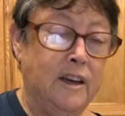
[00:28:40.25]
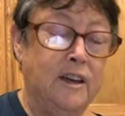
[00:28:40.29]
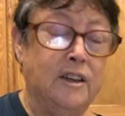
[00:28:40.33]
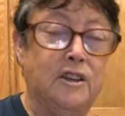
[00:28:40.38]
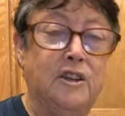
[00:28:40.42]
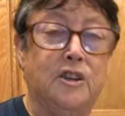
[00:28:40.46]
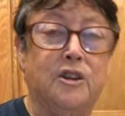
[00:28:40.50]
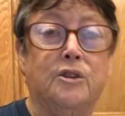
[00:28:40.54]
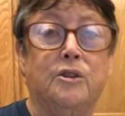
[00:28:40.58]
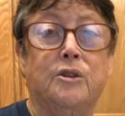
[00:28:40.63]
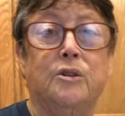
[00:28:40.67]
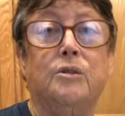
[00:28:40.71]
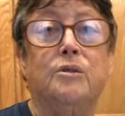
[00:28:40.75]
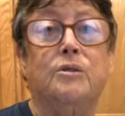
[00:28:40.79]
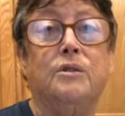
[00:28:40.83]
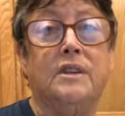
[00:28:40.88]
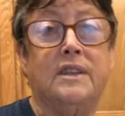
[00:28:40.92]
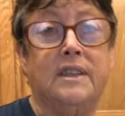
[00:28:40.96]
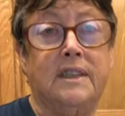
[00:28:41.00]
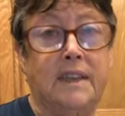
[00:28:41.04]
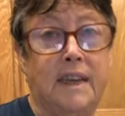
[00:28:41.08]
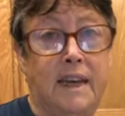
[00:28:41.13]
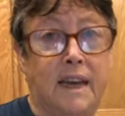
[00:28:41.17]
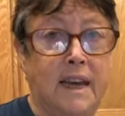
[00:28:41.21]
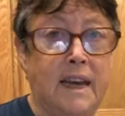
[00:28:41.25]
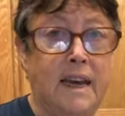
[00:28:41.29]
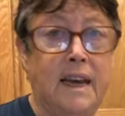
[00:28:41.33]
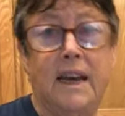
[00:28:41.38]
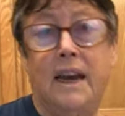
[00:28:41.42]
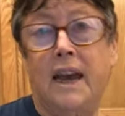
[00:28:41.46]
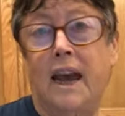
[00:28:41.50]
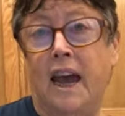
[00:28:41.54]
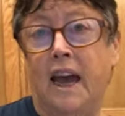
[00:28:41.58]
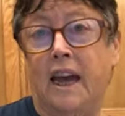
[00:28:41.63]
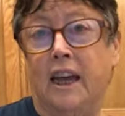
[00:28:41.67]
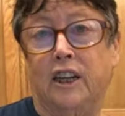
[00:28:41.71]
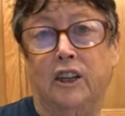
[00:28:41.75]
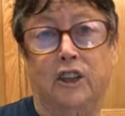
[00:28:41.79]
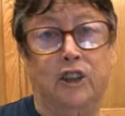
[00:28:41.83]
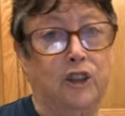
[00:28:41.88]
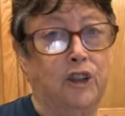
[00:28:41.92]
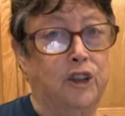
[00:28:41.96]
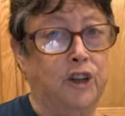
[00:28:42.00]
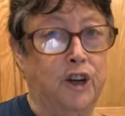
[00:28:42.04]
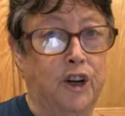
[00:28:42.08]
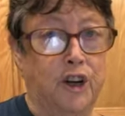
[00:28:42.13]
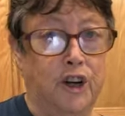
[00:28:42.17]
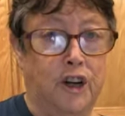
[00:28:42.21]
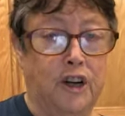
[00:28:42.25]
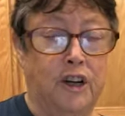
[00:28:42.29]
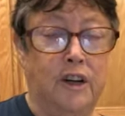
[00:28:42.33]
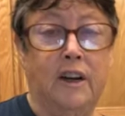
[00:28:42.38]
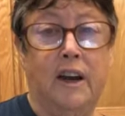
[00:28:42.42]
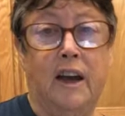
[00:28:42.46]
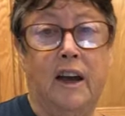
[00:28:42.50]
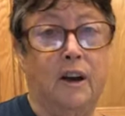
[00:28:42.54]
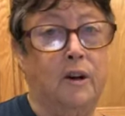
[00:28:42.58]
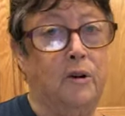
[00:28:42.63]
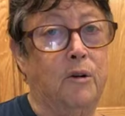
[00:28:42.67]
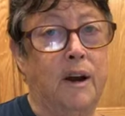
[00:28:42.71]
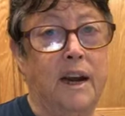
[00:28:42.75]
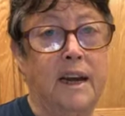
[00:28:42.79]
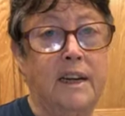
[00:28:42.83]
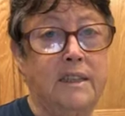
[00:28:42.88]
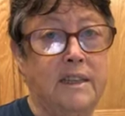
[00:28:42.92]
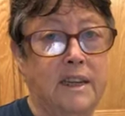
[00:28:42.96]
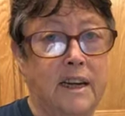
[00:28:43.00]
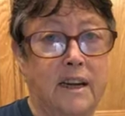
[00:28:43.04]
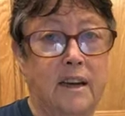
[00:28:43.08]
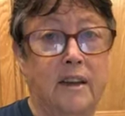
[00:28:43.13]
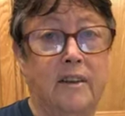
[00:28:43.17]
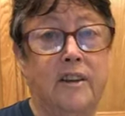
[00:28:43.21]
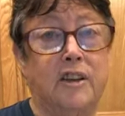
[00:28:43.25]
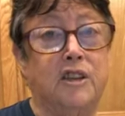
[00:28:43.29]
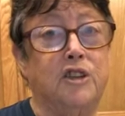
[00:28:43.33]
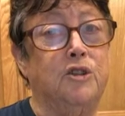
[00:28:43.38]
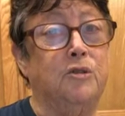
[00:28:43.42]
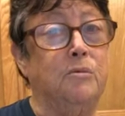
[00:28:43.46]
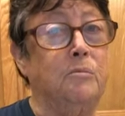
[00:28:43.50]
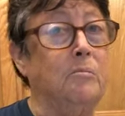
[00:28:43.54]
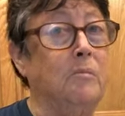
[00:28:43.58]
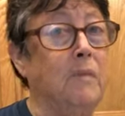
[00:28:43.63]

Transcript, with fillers: to see and learn a great deal that you